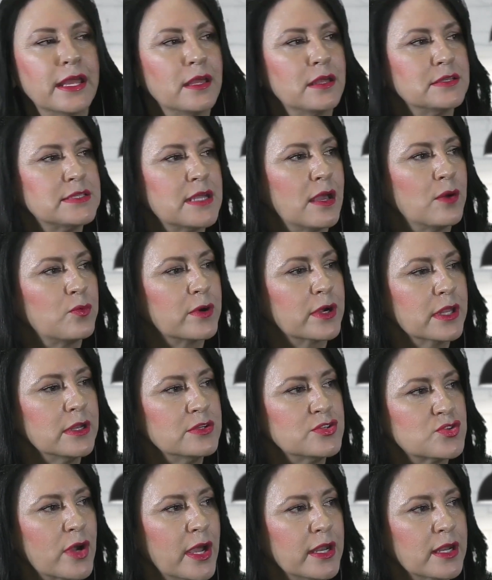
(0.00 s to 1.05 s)
and we're going
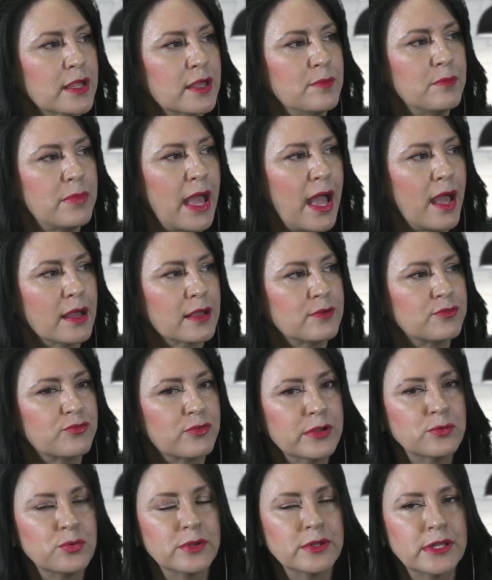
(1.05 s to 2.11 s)
to try to come back
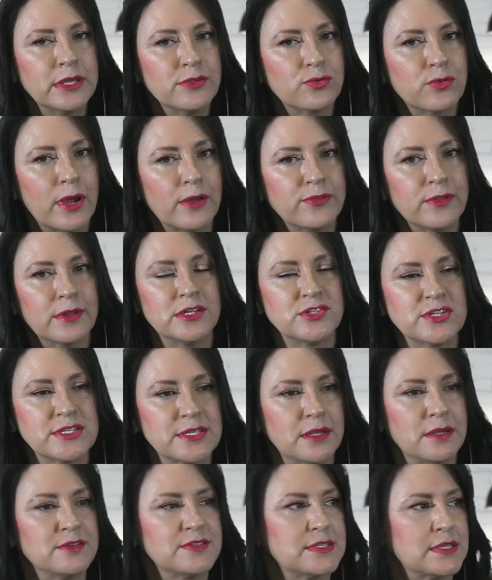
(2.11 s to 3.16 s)
frequently throughout the
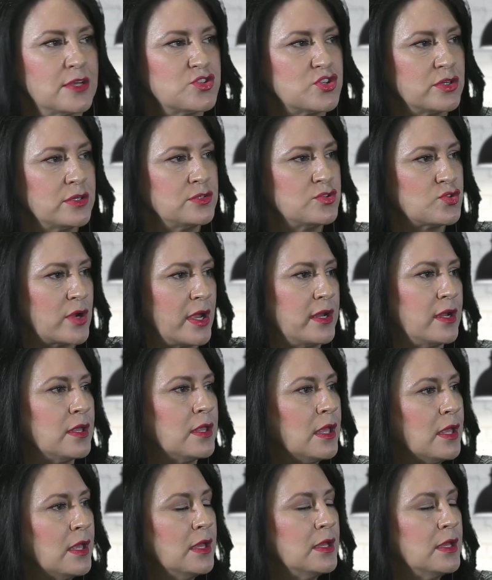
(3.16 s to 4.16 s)
legislative session and try to